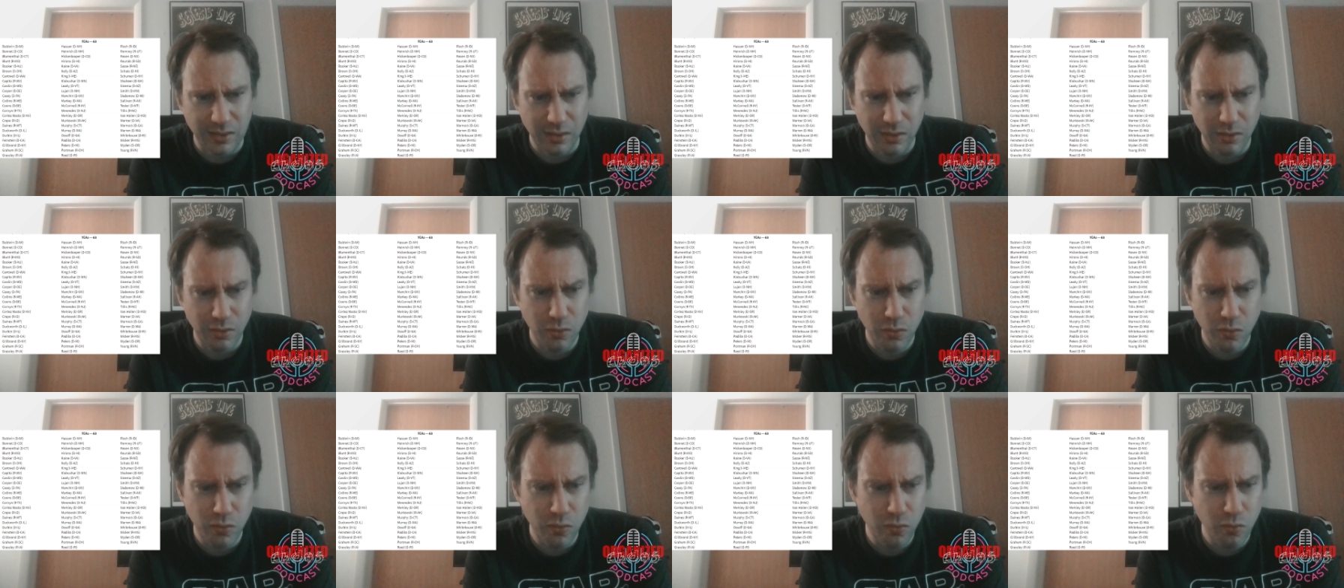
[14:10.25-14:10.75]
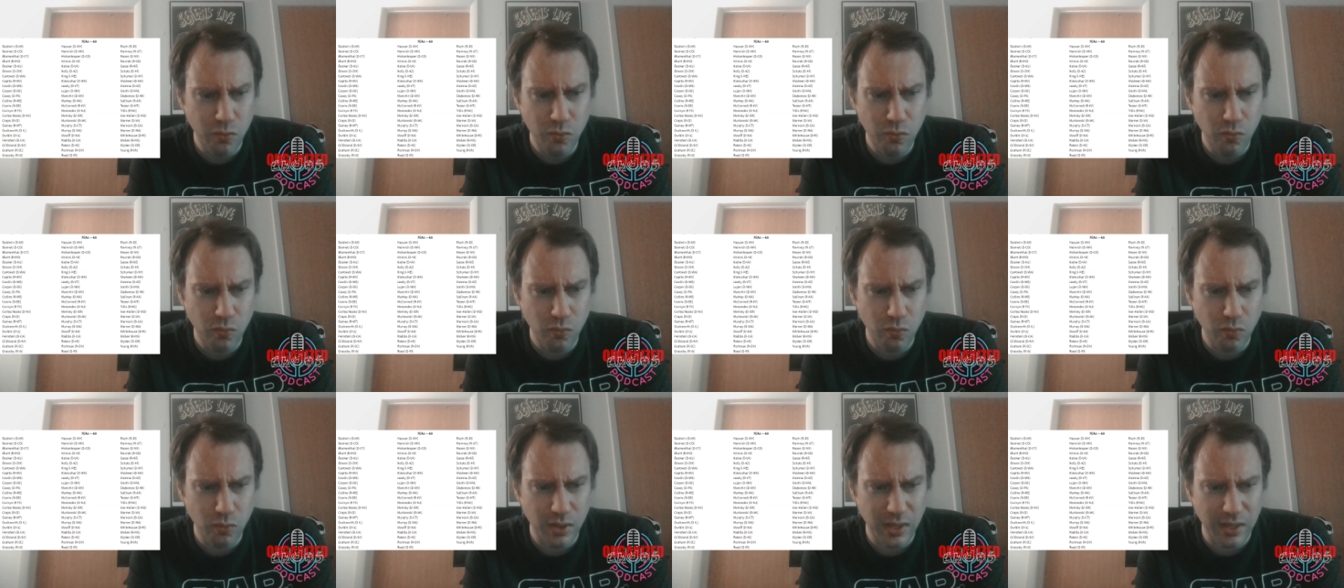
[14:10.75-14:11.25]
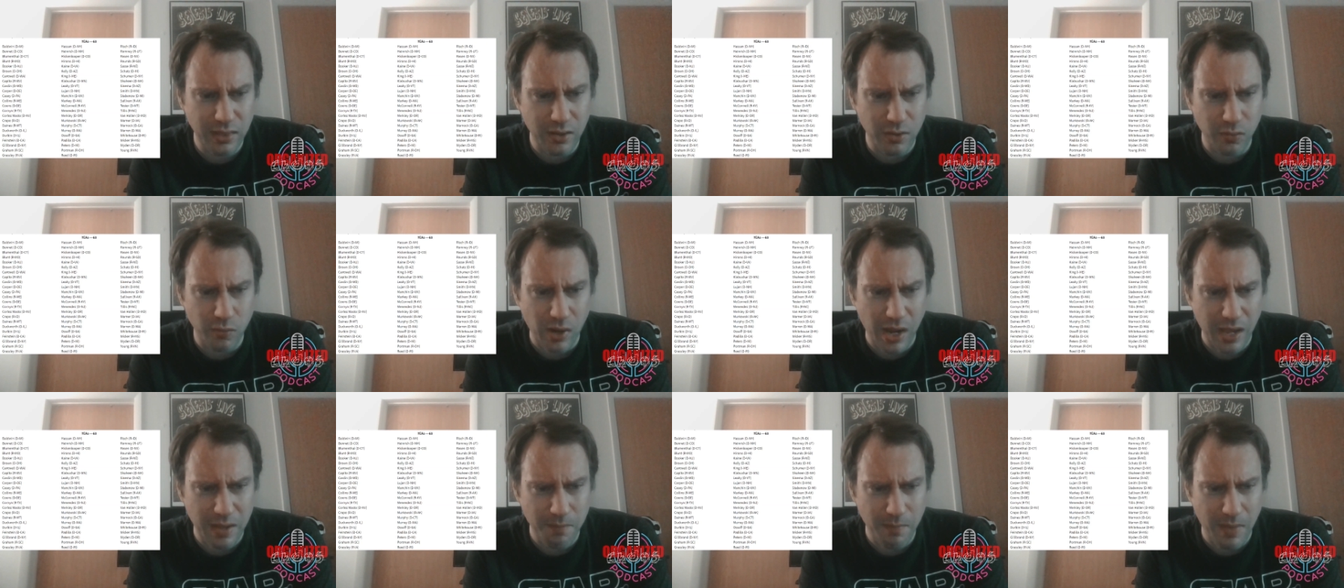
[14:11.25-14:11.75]
Who in their
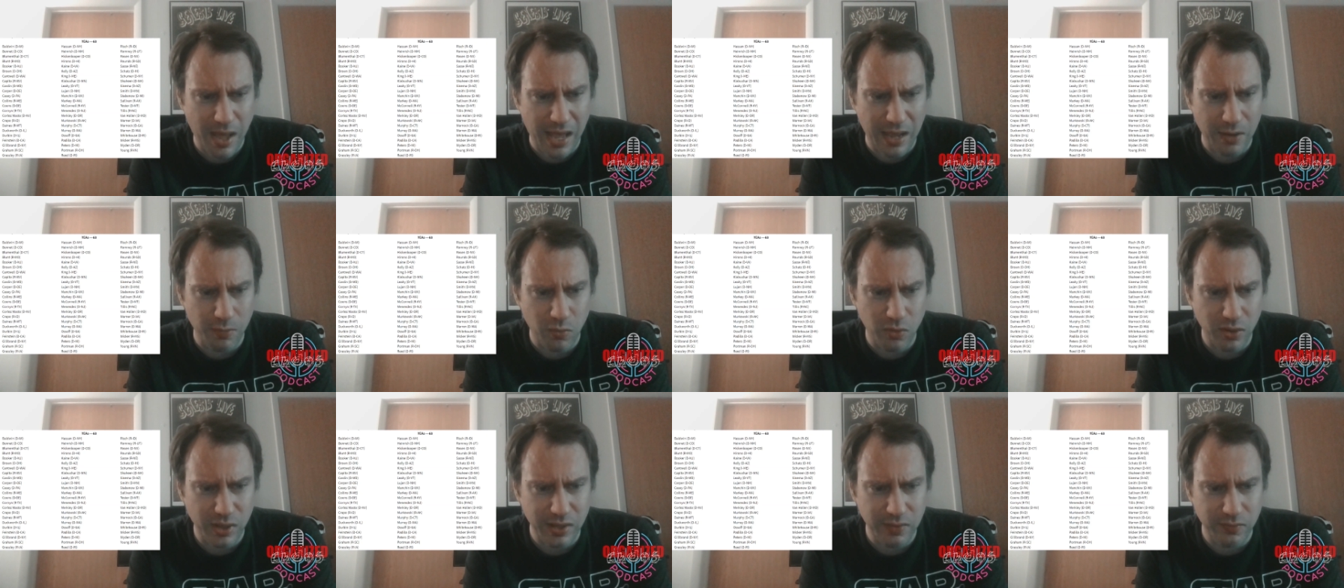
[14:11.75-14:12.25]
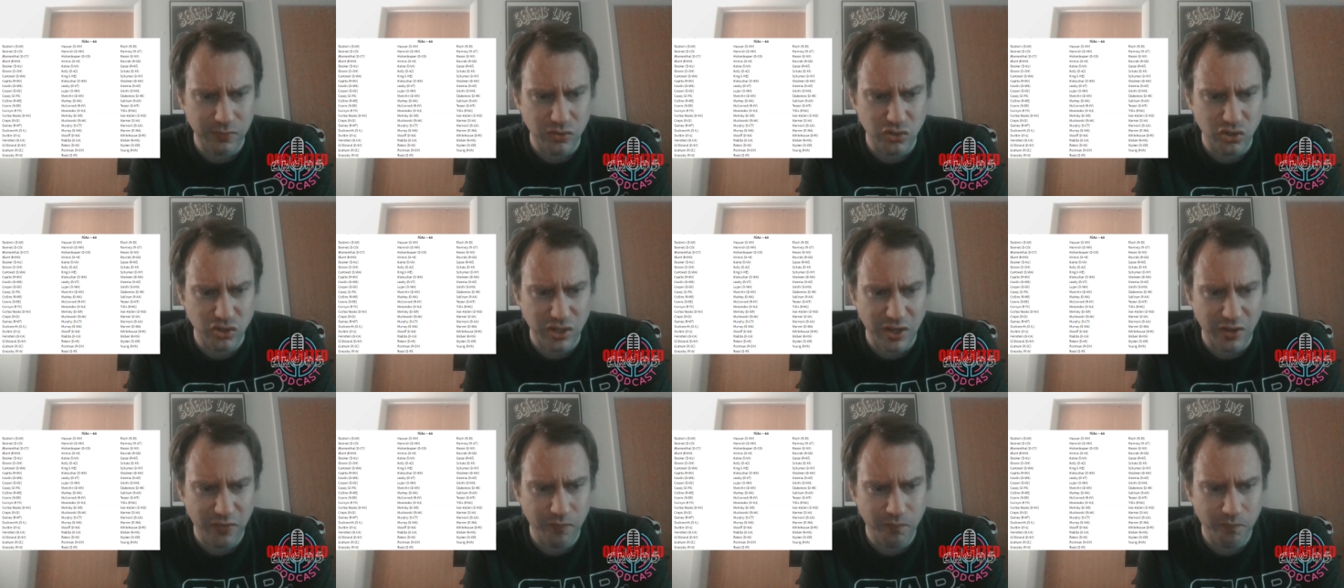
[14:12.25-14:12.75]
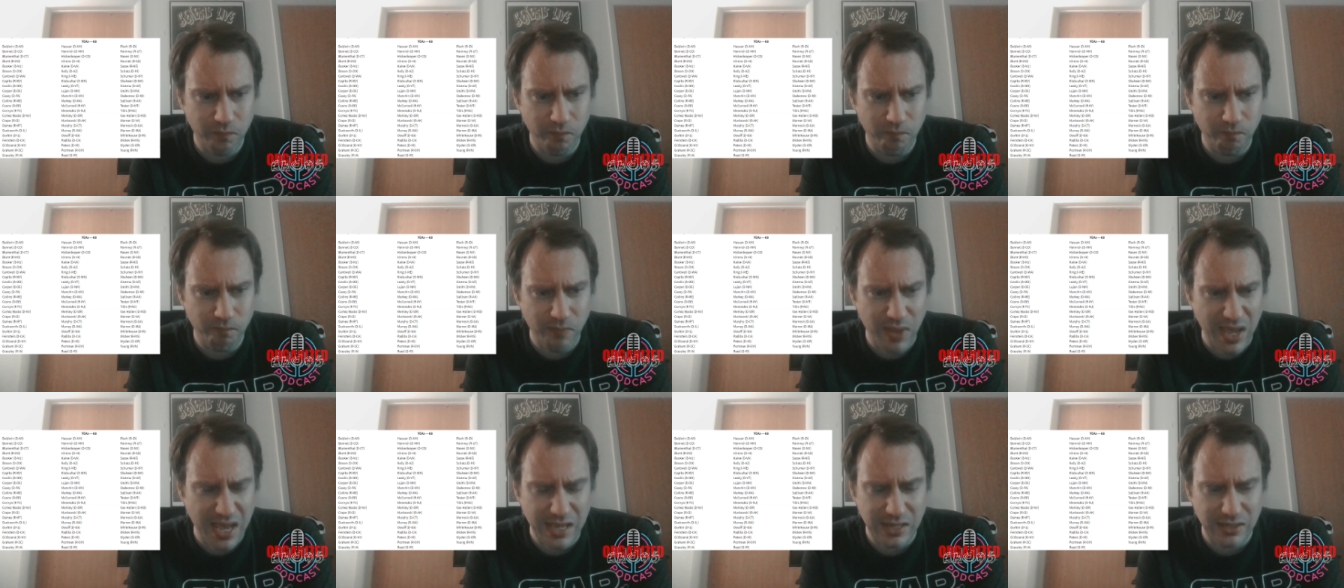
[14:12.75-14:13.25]
right mind will give Jeff
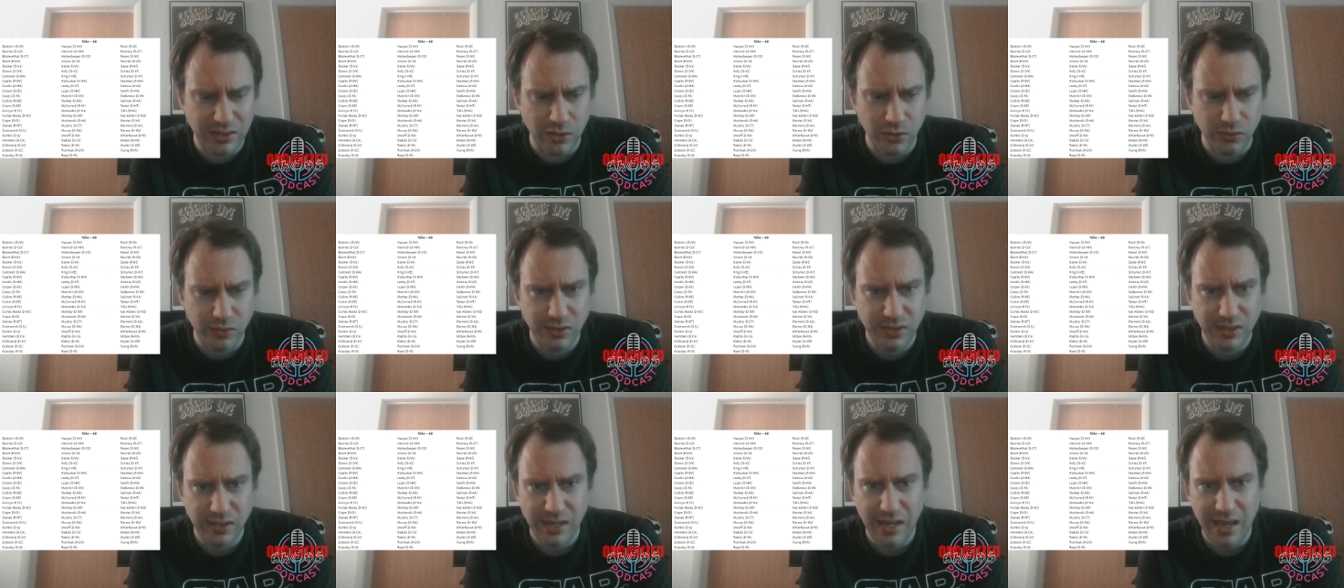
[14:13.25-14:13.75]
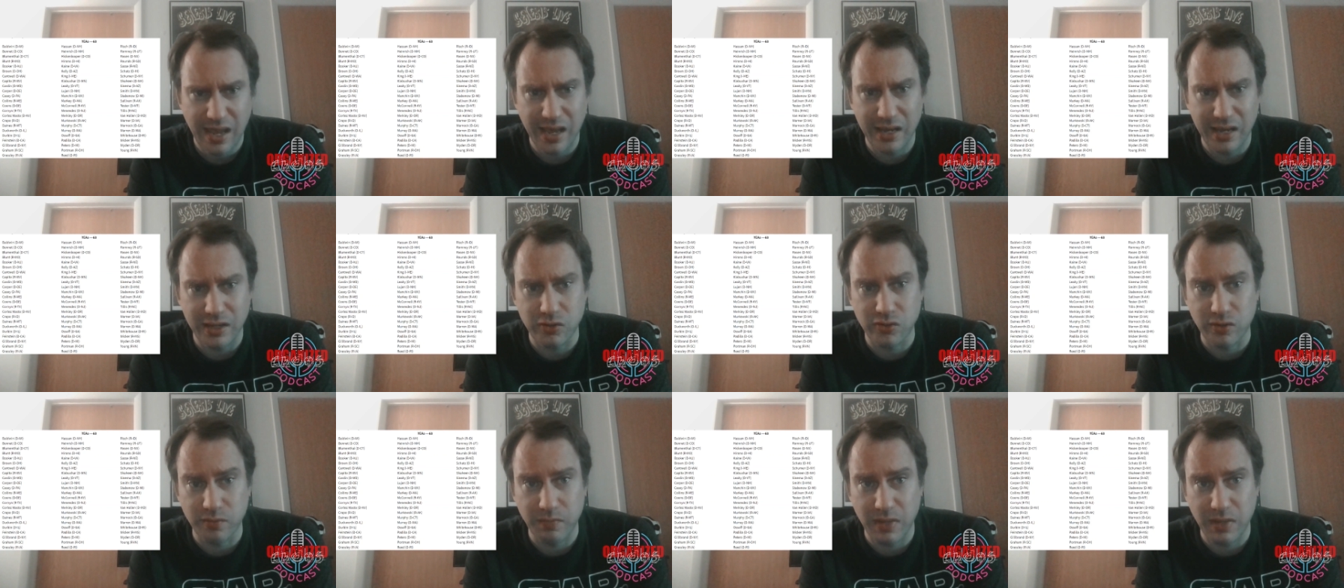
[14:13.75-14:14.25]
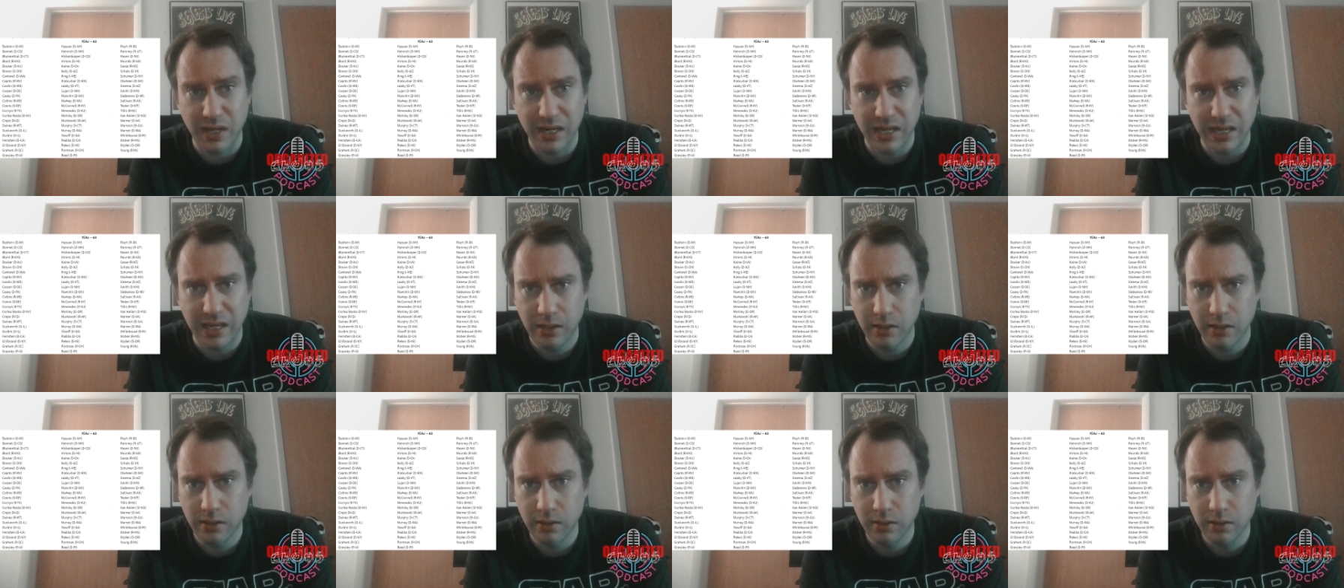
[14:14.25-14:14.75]
Bezos extra money?